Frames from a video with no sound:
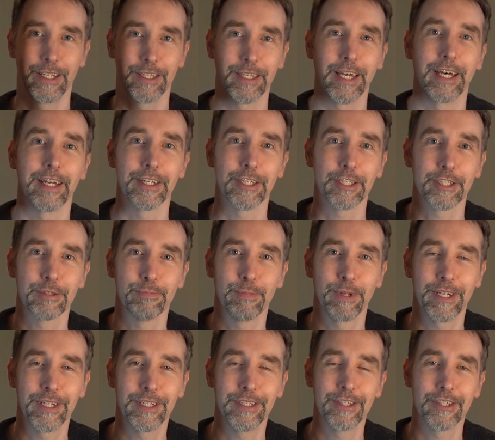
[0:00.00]
that
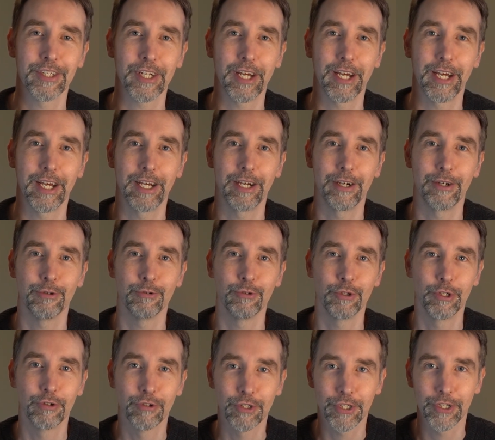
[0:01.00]
explains how
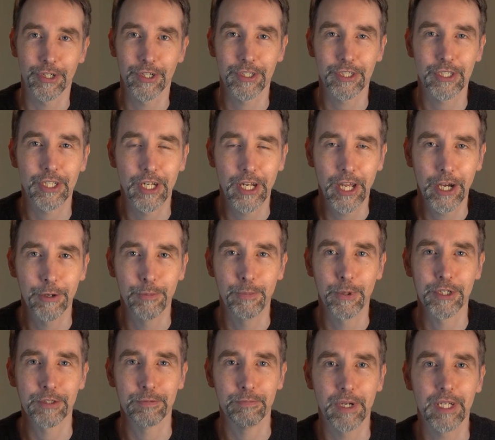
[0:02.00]
neuroscience can help
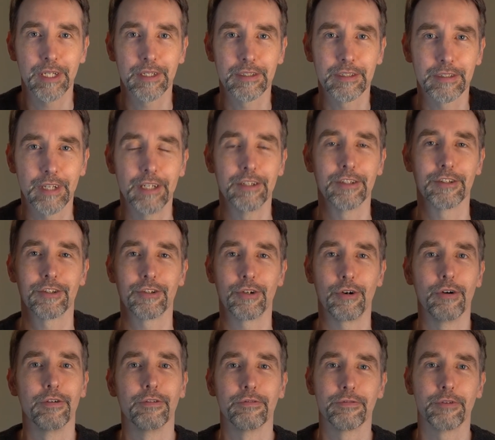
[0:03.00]
us make sense
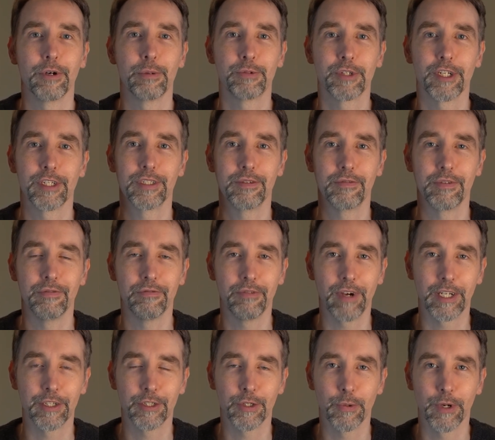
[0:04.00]
of obsessive
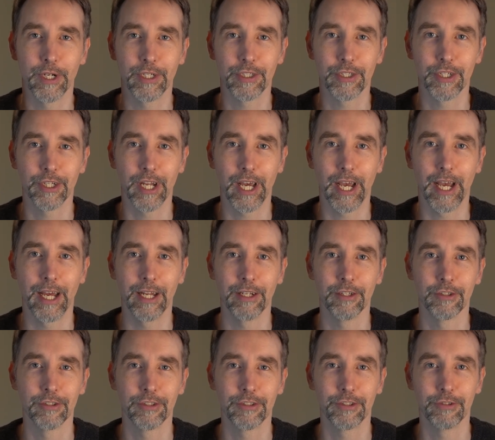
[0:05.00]
infatuation
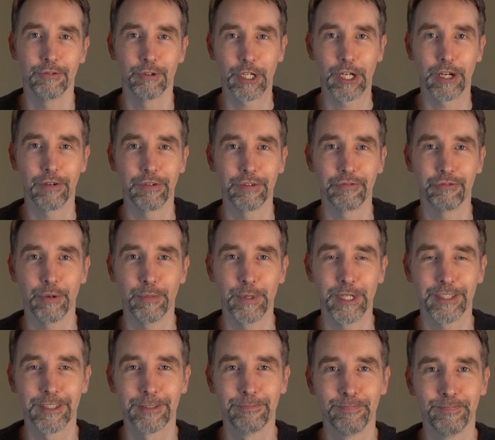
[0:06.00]
and to recover from
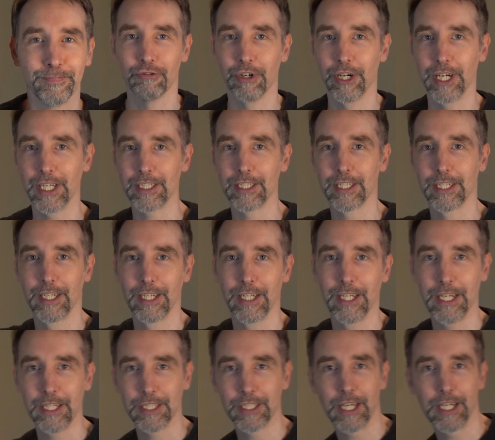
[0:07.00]
it. Right,
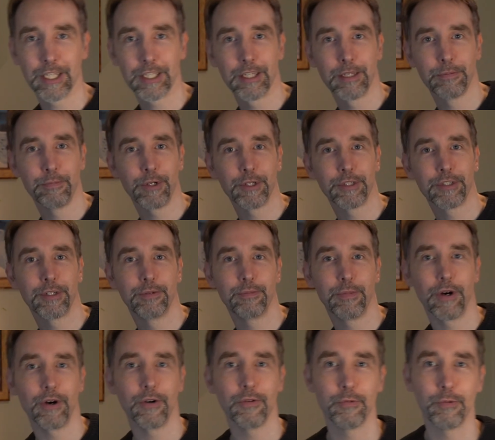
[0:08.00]
let's get to the bottom
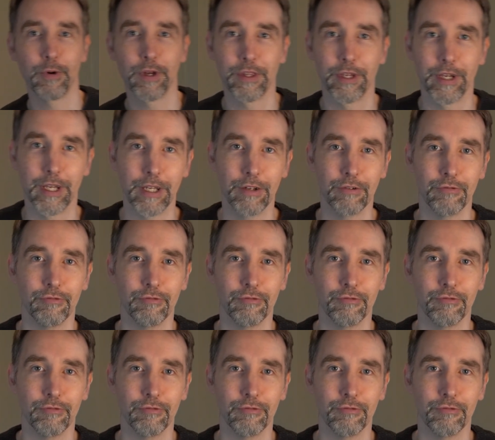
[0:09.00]
of whether it